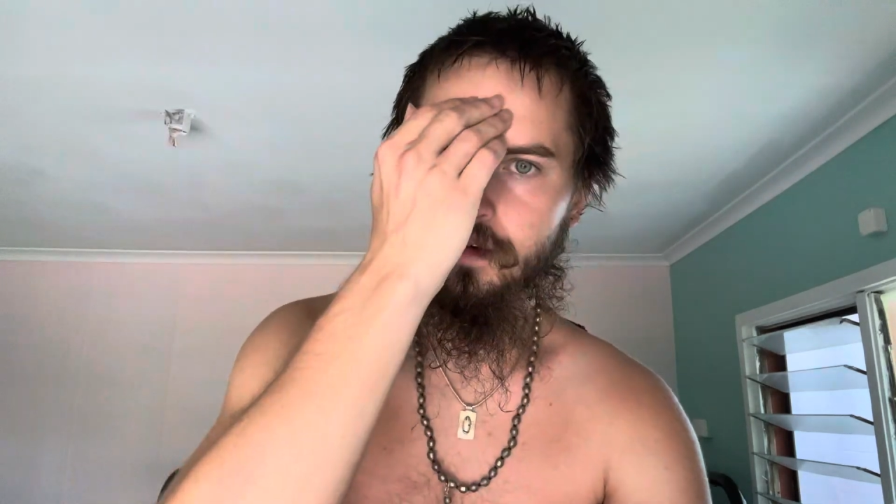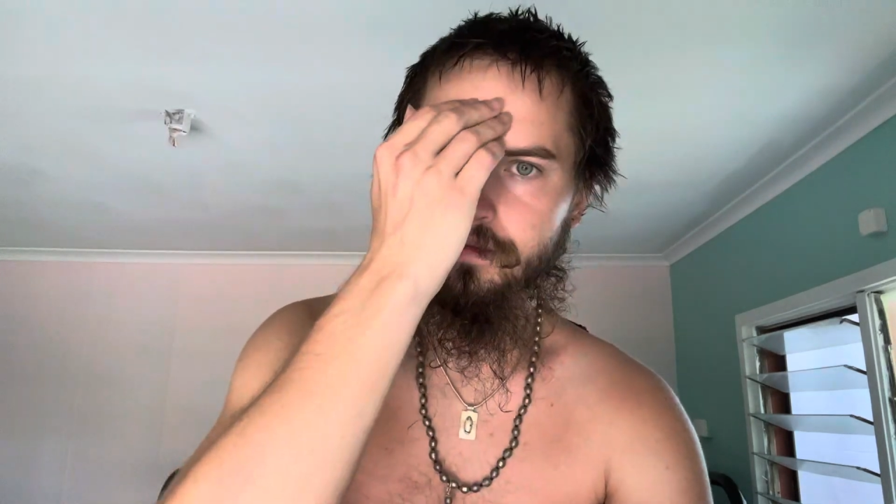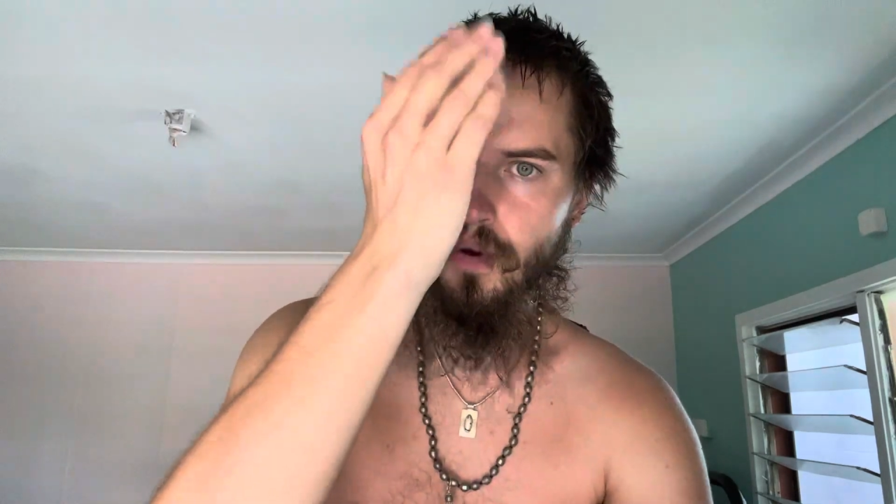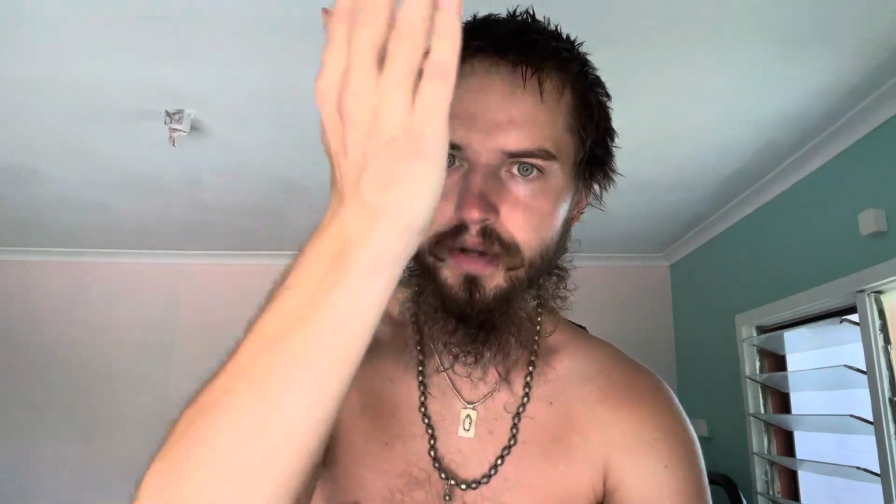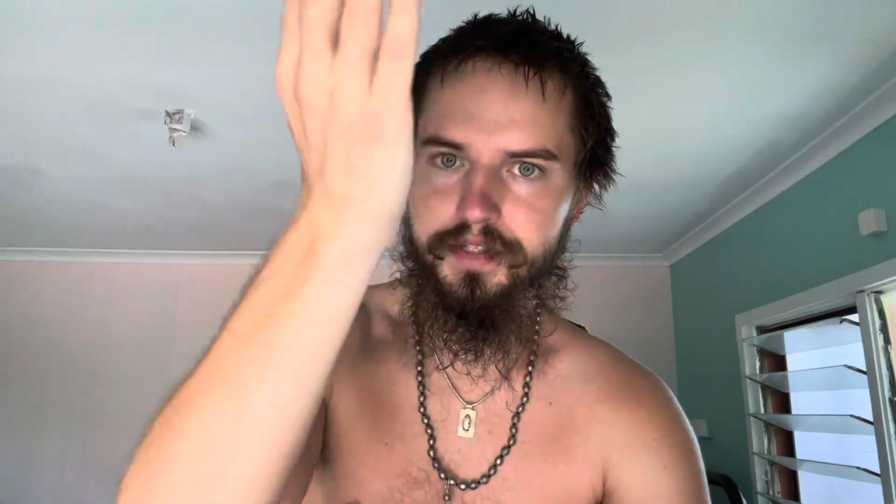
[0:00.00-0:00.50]

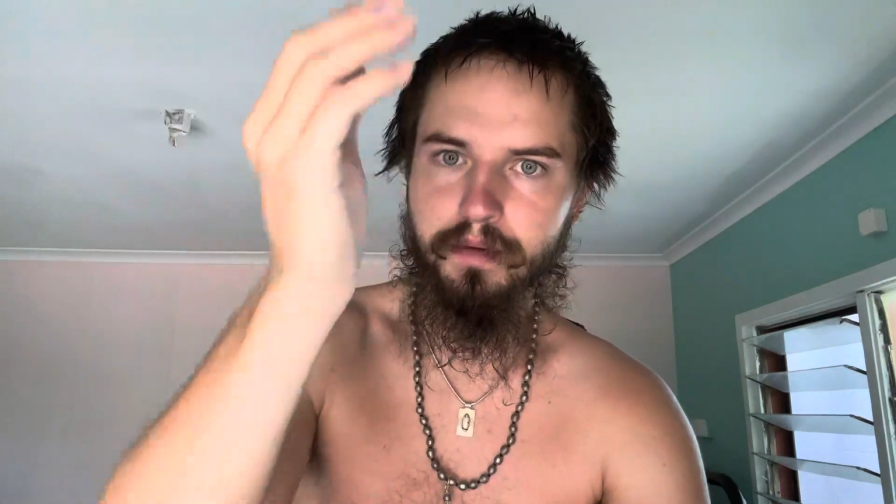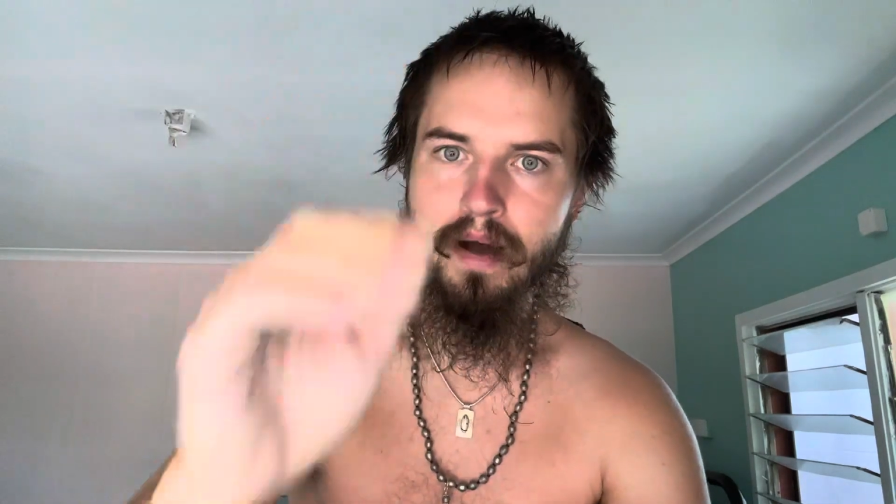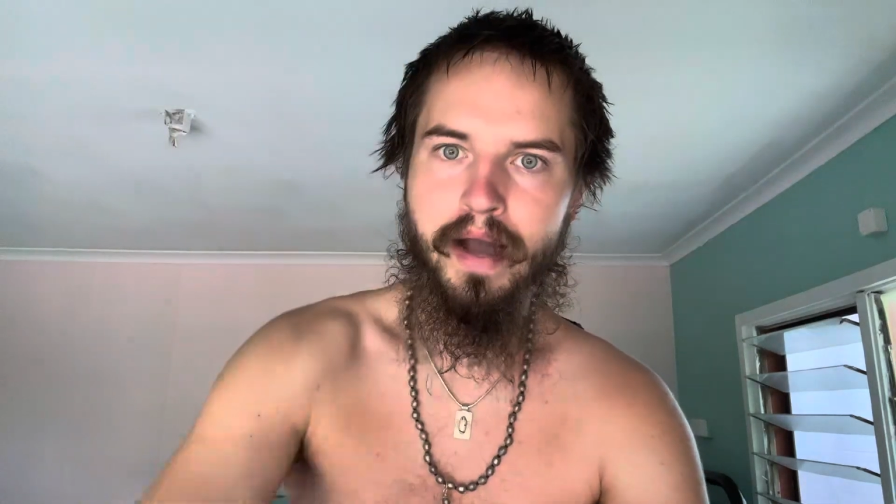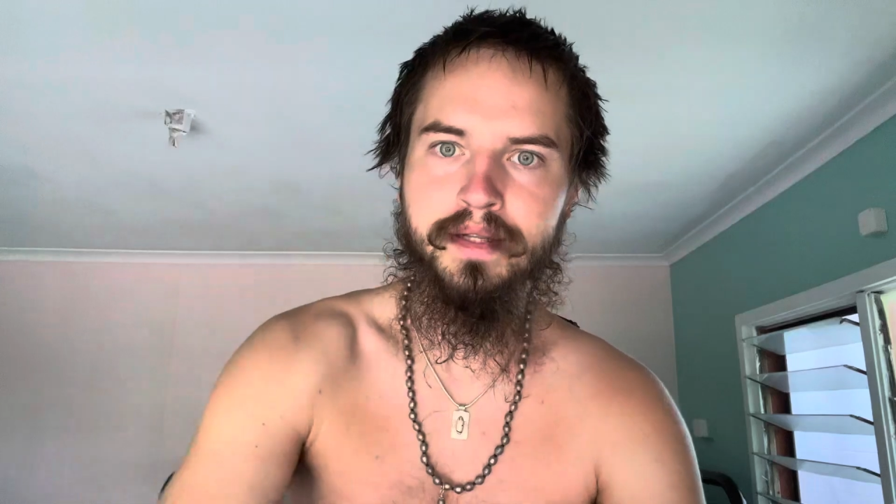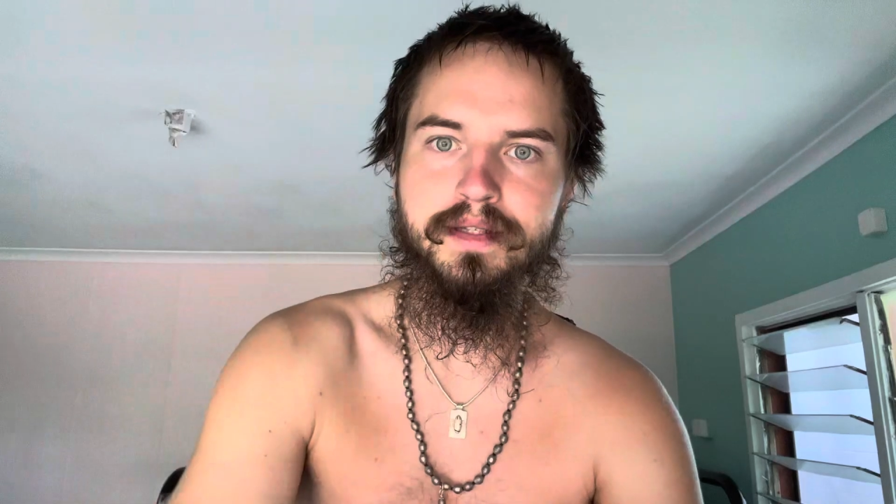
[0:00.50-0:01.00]
Focus your
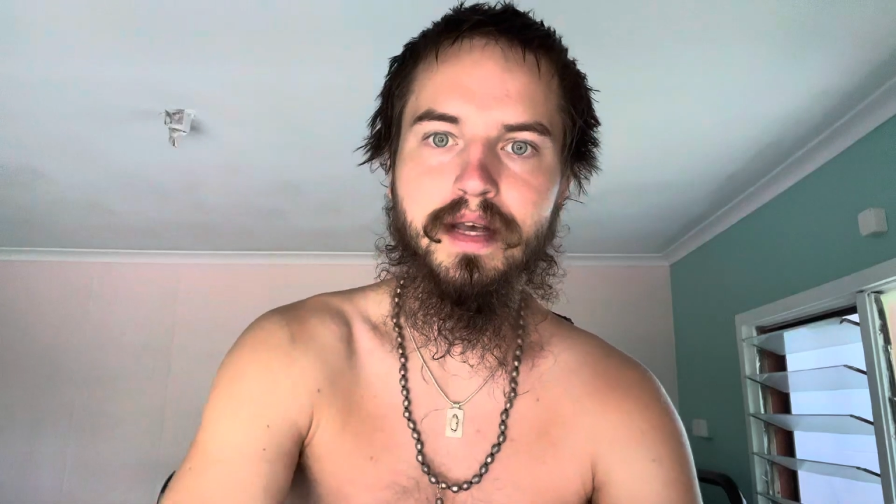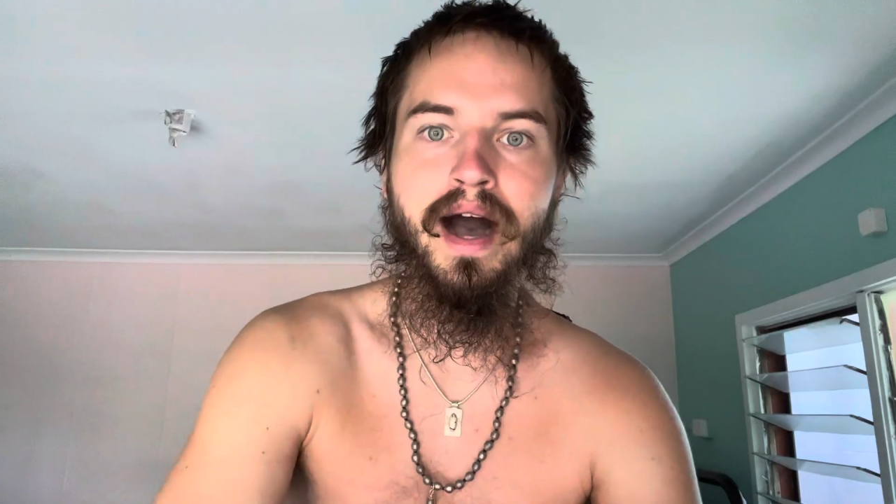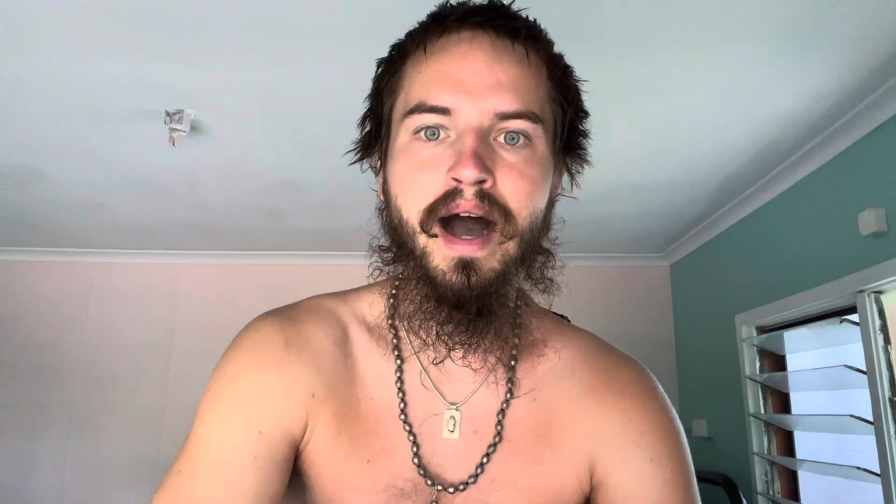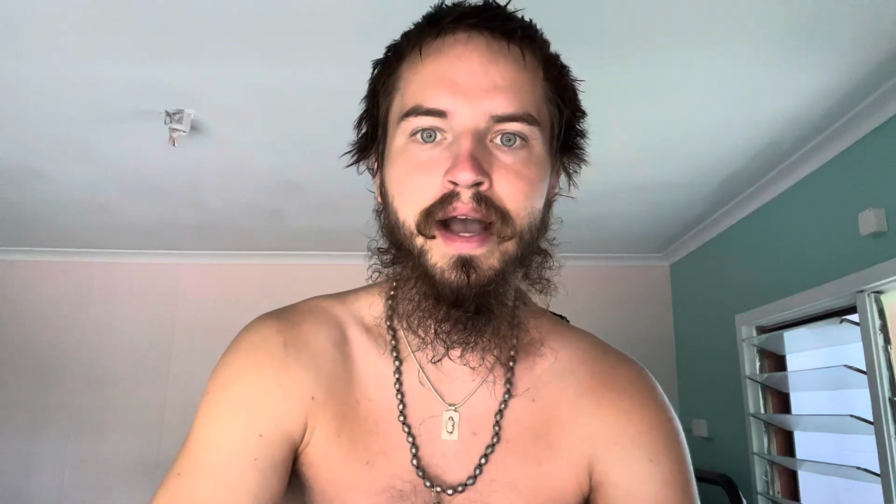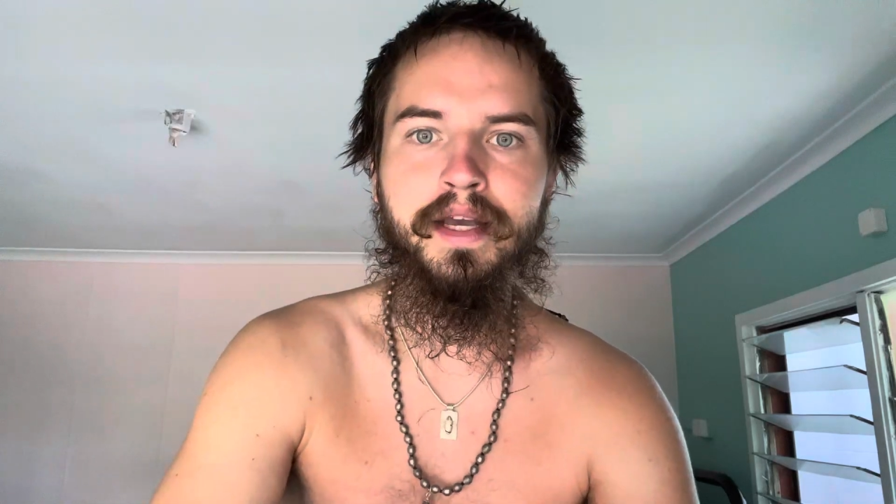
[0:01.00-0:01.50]
mind's eye